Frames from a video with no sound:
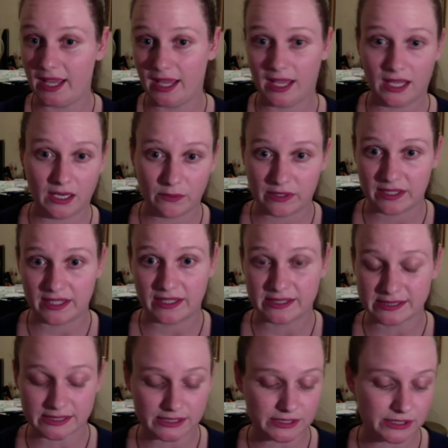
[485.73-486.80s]
anyone
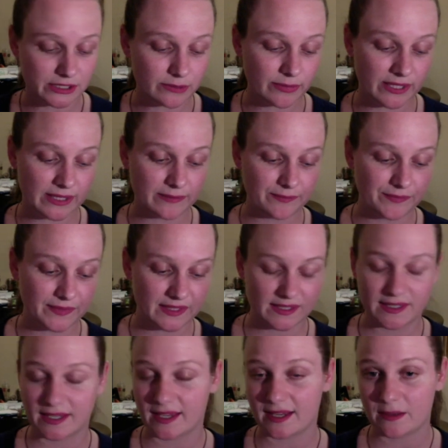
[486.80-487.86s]
needs to do, but
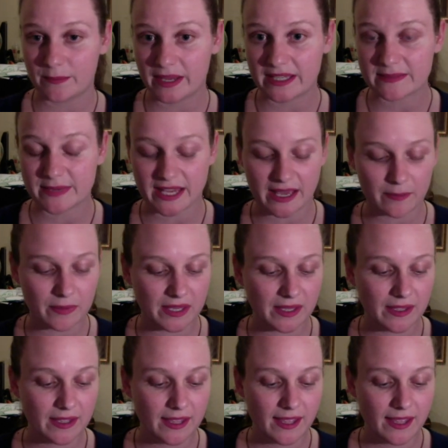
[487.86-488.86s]
again, it makes me happy.